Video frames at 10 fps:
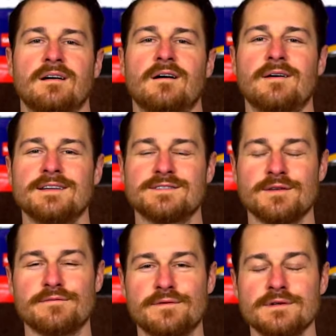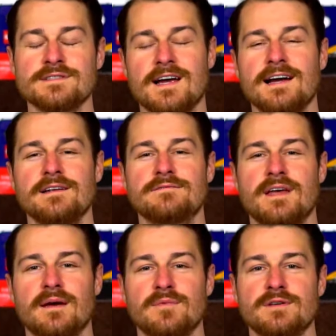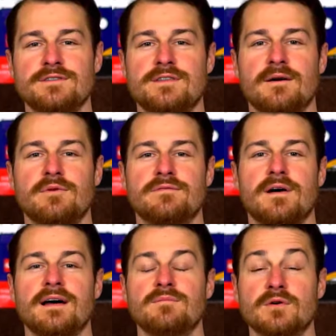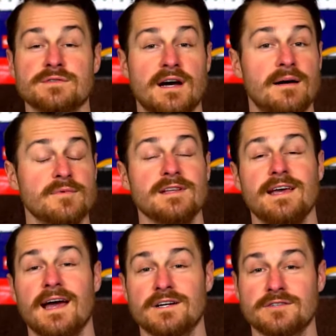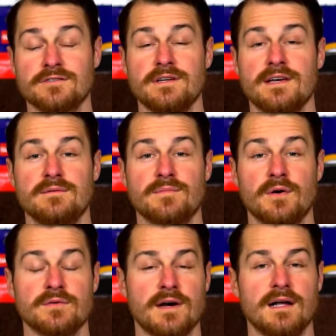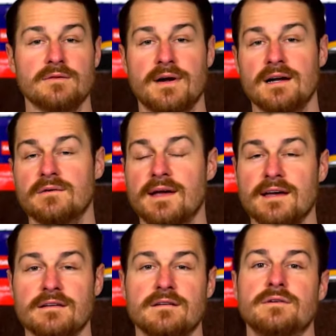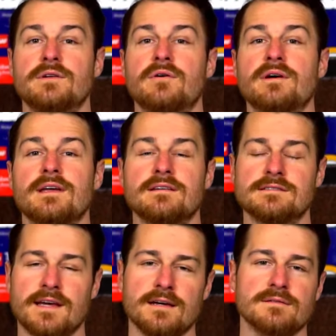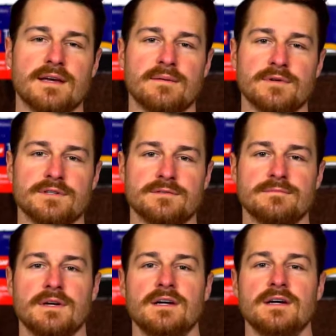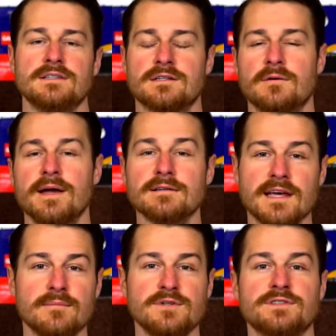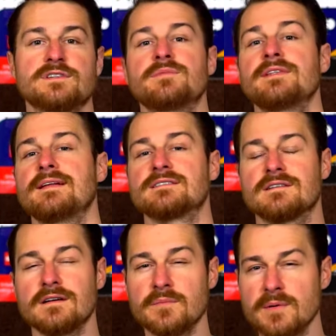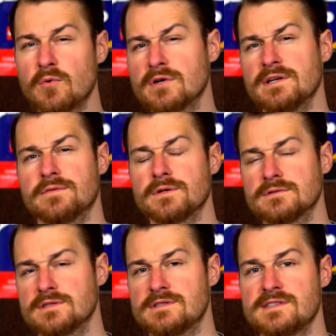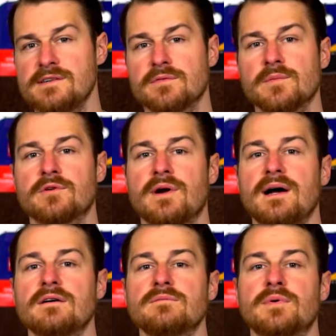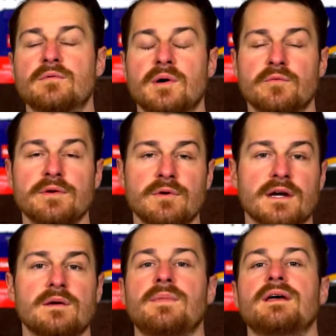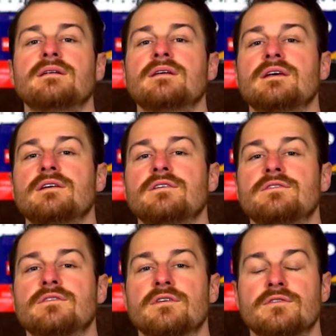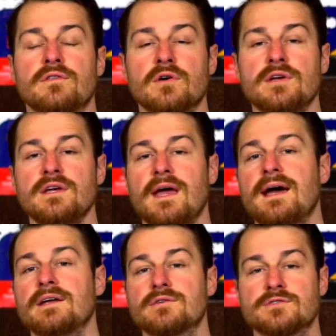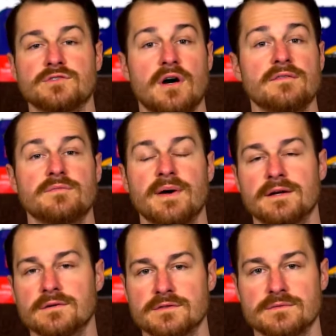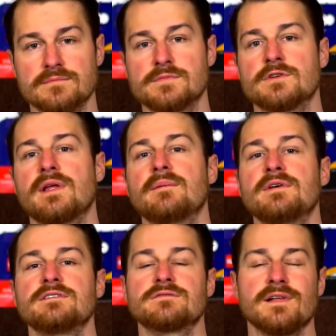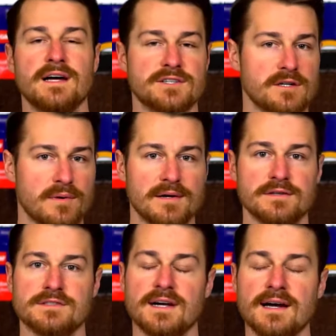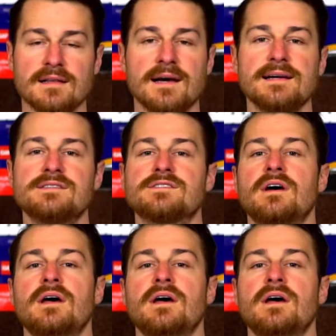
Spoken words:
All right, so the first kind of damage that we find most commonly actually in both Colorado and Illinois is hail damage. So hail damage is something that's a little bit more difficult to see from the ground, but what we recommend is looking at your soft metals. So that means flashing around your skylights